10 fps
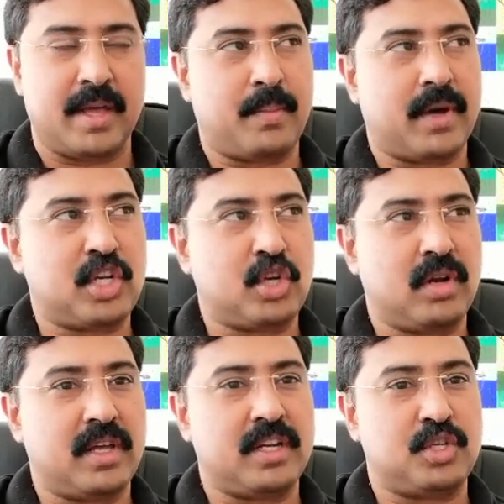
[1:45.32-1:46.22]
A
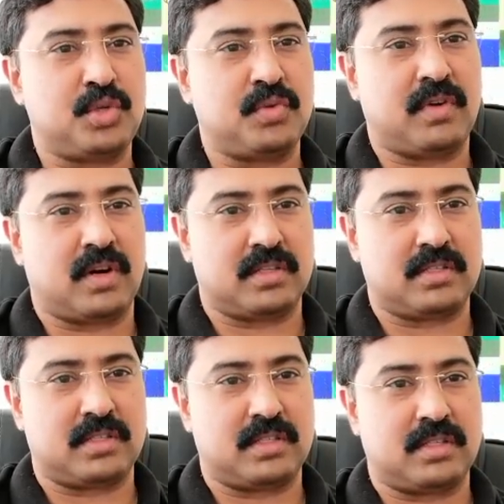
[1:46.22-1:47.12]
particular issue
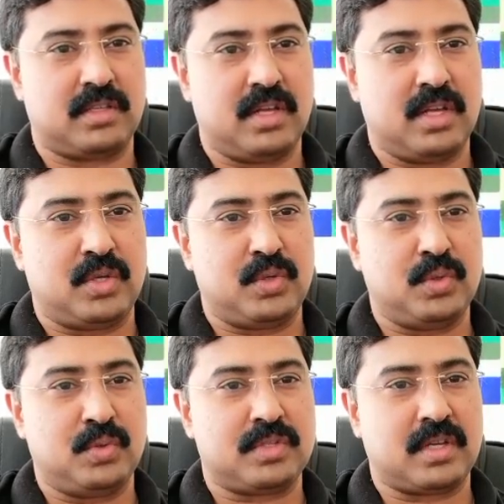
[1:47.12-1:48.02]
was
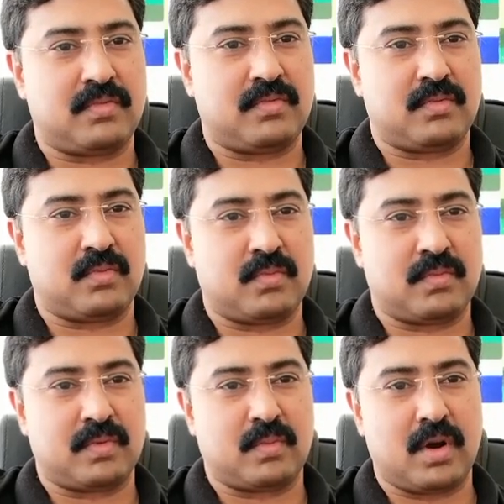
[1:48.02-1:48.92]
use of
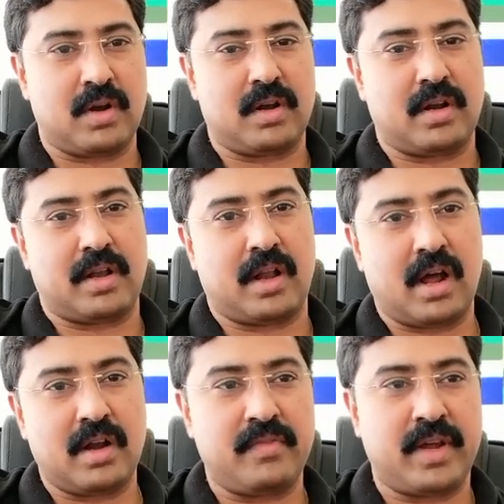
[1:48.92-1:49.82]
one
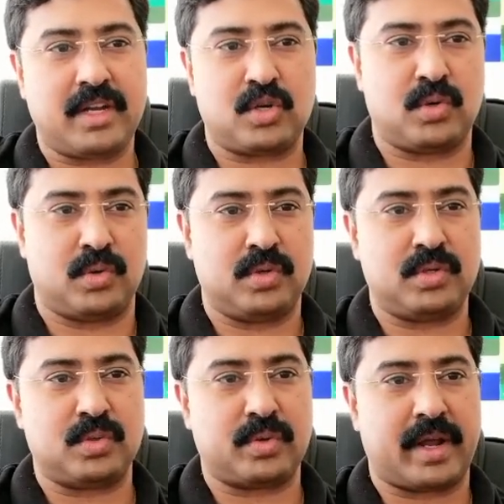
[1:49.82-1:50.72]
non-VAT
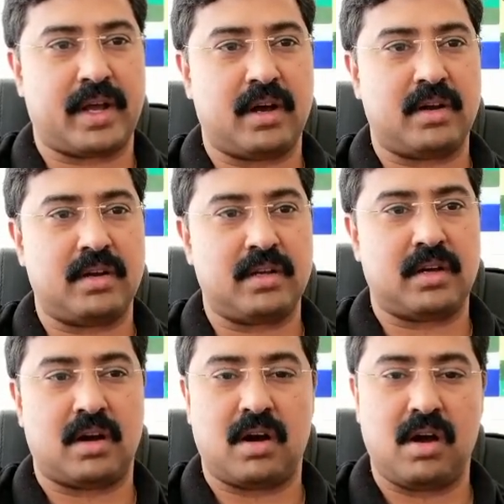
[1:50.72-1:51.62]
code to record
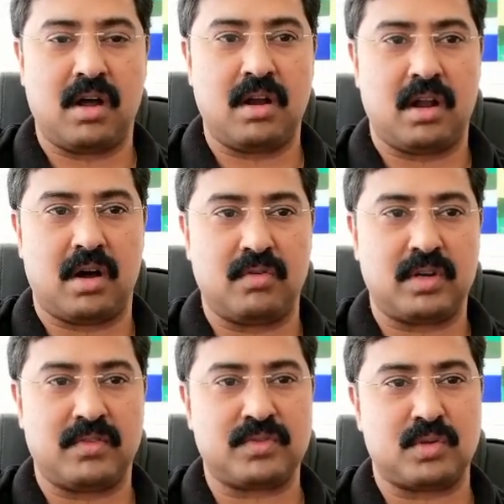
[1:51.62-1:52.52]
all
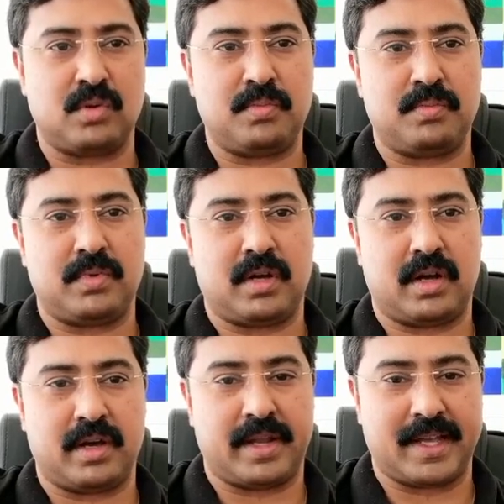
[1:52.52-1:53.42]
out of scope
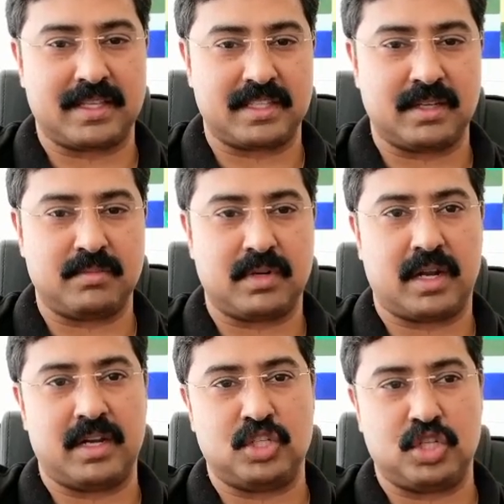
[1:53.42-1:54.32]
or exempt
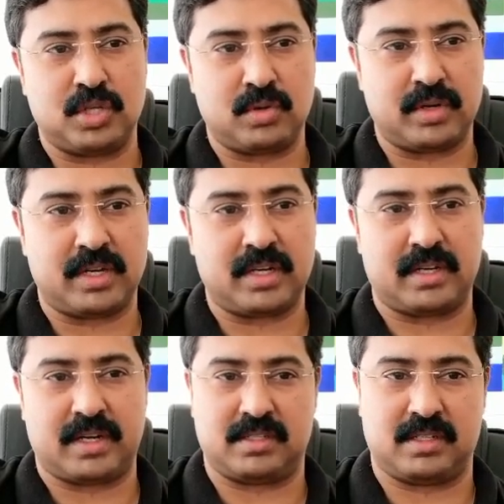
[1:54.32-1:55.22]
and zero rated
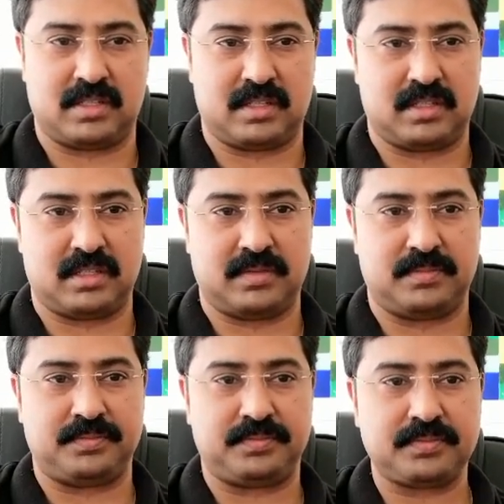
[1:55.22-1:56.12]
transactions.